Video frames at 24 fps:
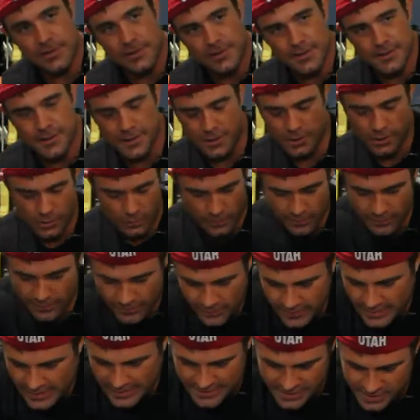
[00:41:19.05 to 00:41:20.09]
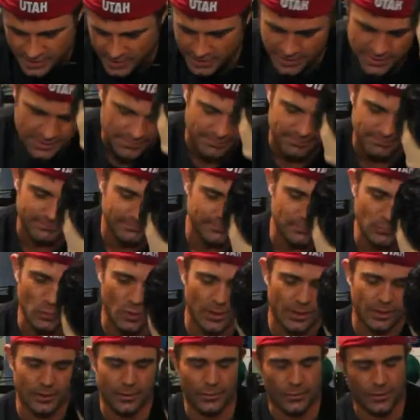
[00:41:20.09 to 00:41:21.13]
So that's just one
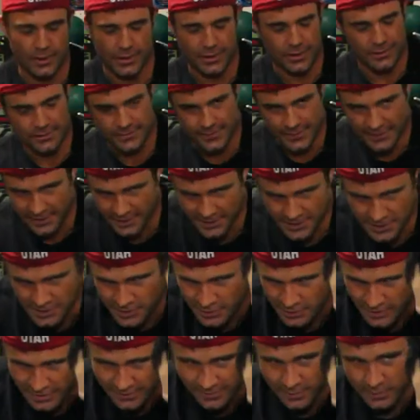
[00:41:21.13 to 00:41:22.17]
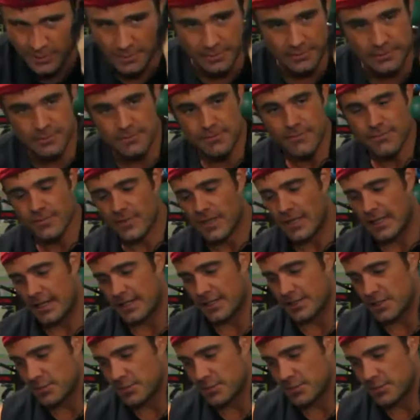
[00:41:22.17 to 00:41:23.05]
of the feelings that you get from it. And it's